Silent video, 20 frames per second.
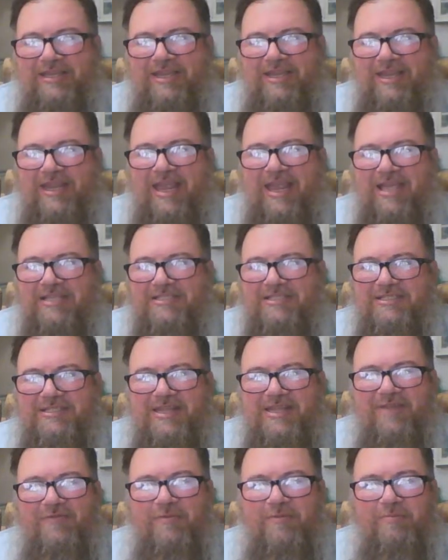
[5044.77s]
He has
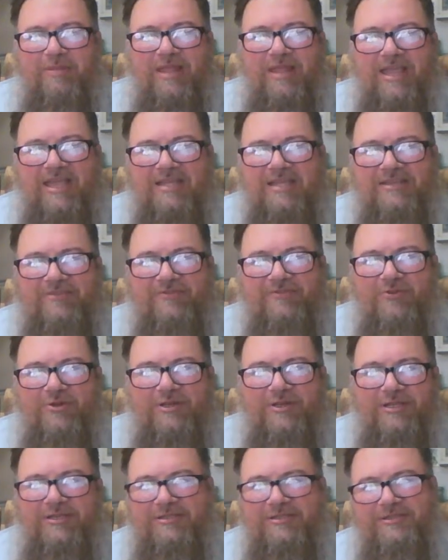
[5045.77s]
different plans for you.